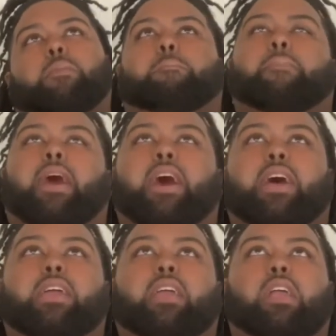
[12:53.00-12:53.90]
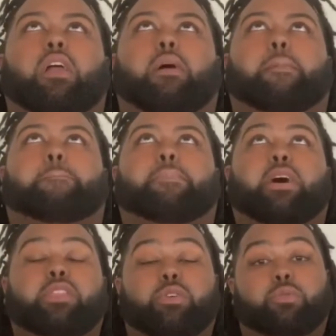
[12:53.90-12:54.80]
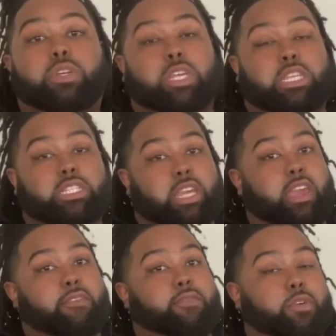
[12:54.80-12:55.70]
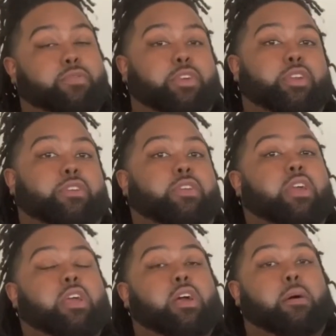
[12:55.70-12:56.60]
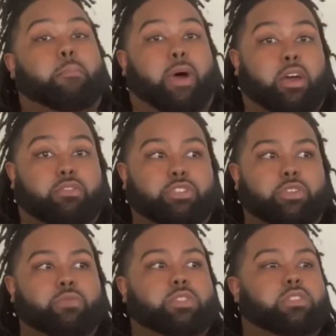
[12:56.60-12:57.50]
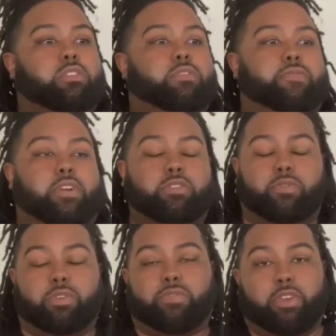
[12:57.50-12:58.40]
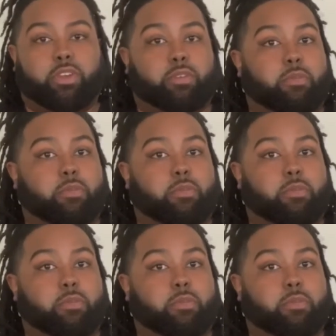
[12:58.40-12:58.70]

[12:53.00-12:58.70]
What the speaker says: My mother is a full-figure model. She was the first full-figure